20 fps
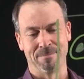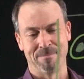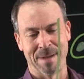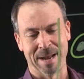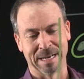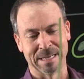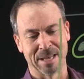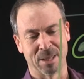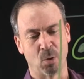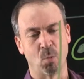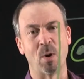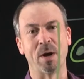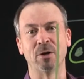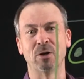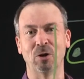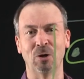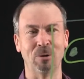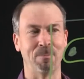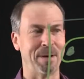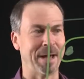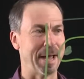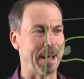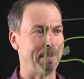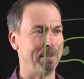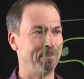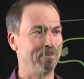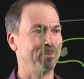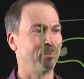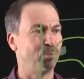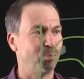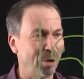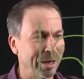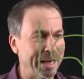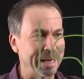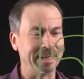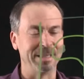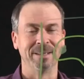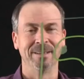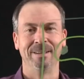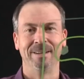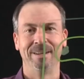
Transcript: Make another 1-2 pair. Brilliant.